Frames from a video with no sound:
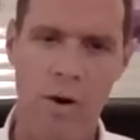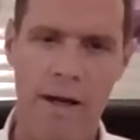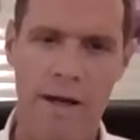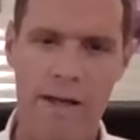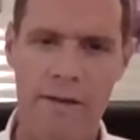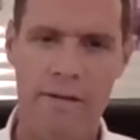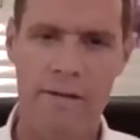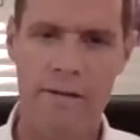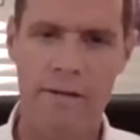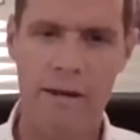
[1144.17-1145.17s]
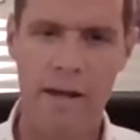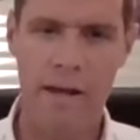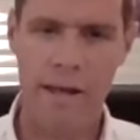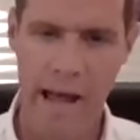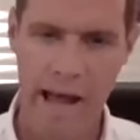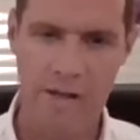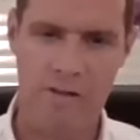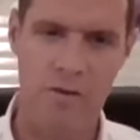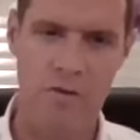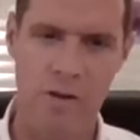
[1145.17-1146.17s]
And you wonder why
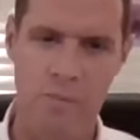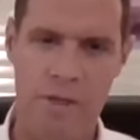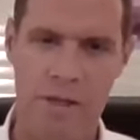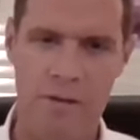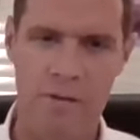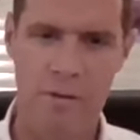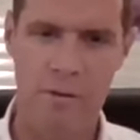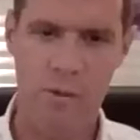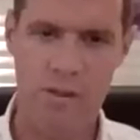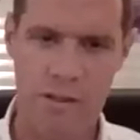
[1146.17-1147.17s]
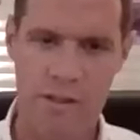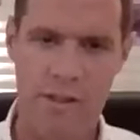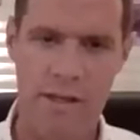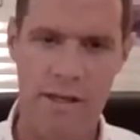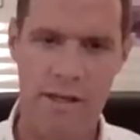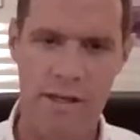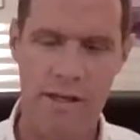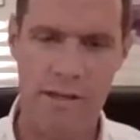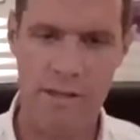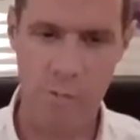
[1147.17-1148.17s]
cancer creeps in,
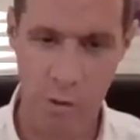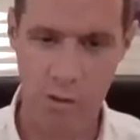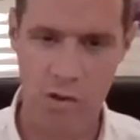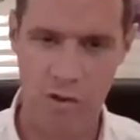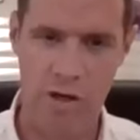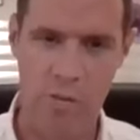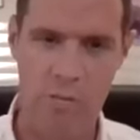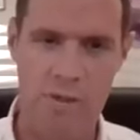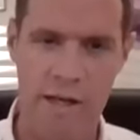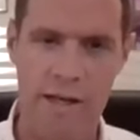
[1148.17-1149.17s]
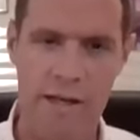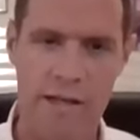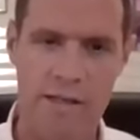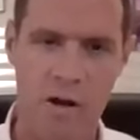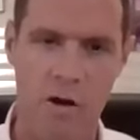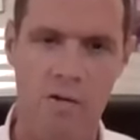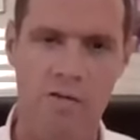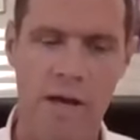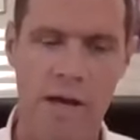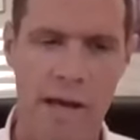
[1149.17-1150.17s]
which is in spiritual terms
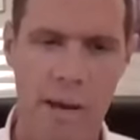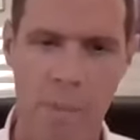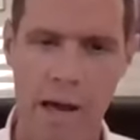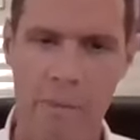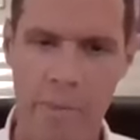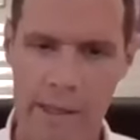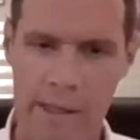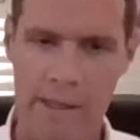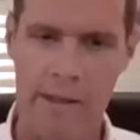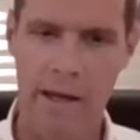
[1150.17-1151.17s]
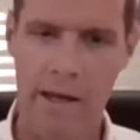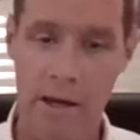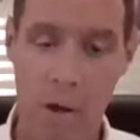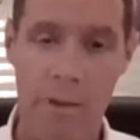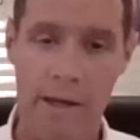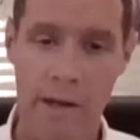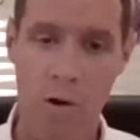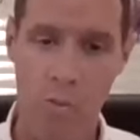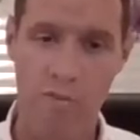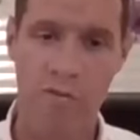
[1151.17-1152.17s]
an illness of not
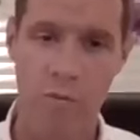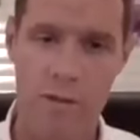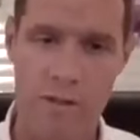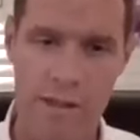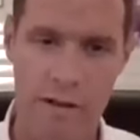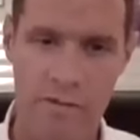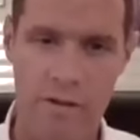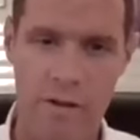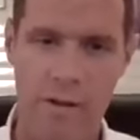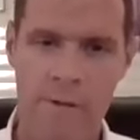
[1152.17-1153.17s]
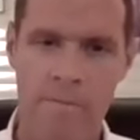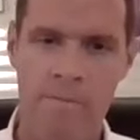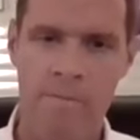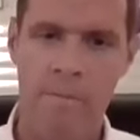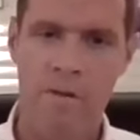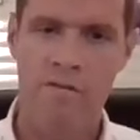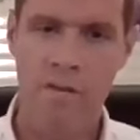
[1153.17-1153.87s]
being at home for oneself.